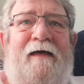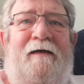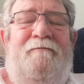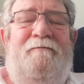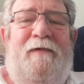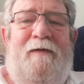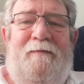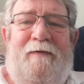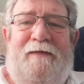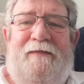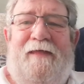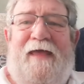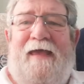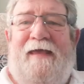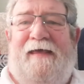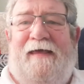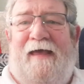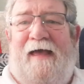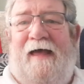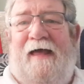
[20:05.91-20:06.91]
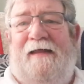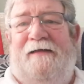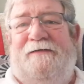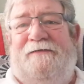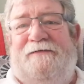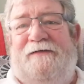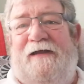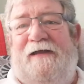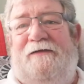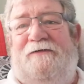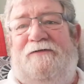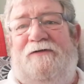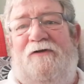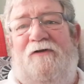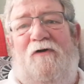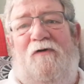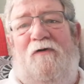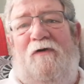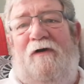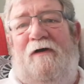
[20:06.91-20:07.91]
maybe they can see,
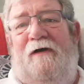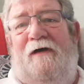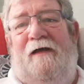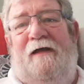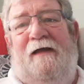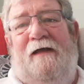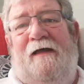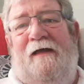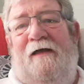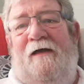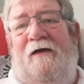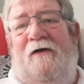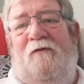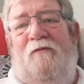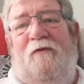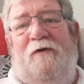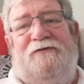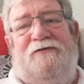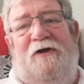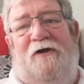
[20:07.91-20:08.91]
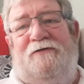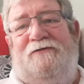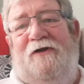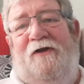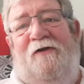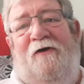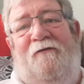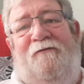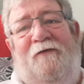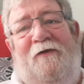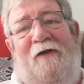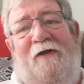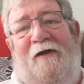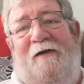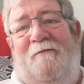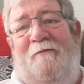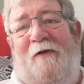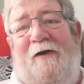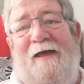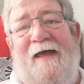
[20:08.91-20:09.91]
we're charging an awful lot
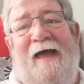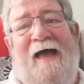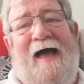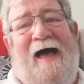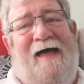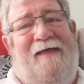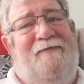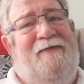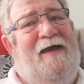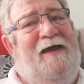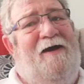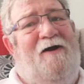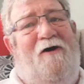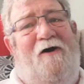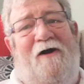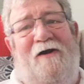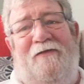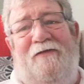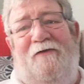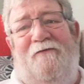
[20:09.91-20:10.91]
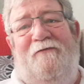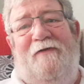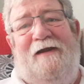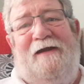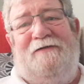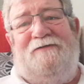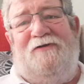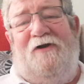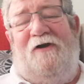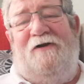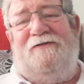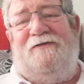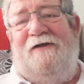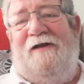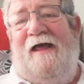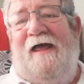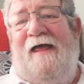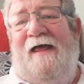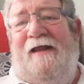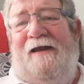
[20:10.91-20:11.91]
of money. And they are. They're really charging...